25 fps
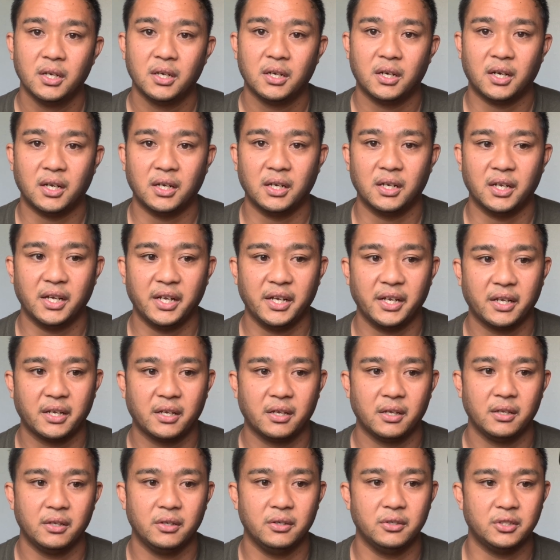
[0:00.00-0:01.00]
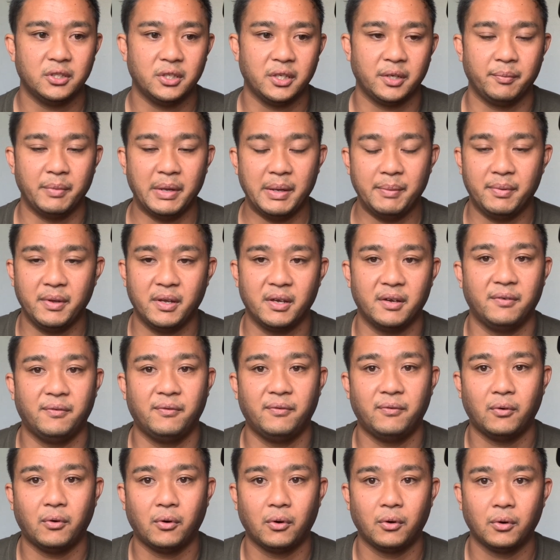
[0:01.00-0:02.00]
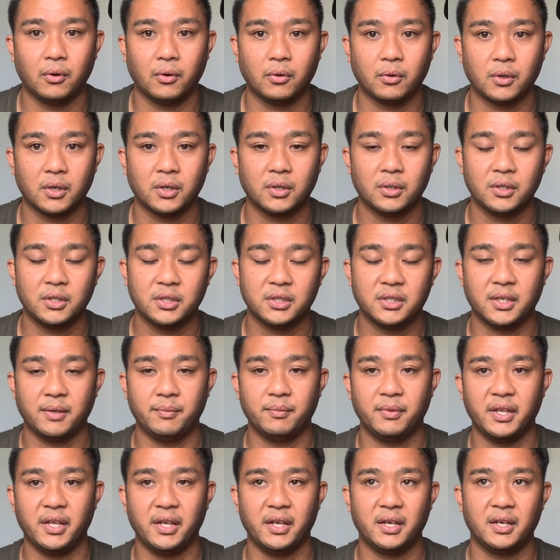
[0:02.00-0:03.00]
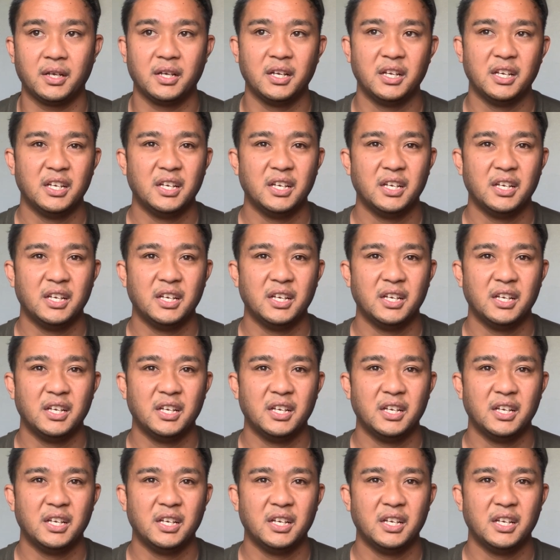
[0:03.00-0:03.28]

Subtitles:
Unlike using maybe a 4 or something,